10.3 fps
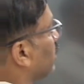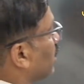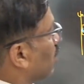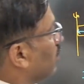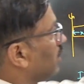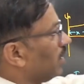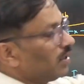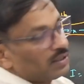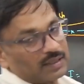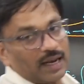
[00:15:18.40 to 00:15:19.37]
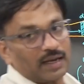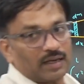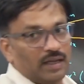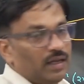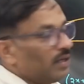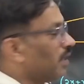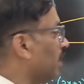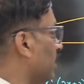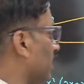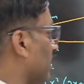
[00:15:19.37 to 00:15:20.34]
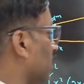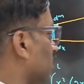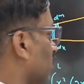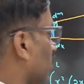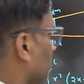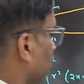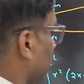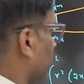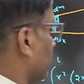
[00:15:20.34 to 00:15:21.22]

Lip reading: thorough in the slightly integration concepts.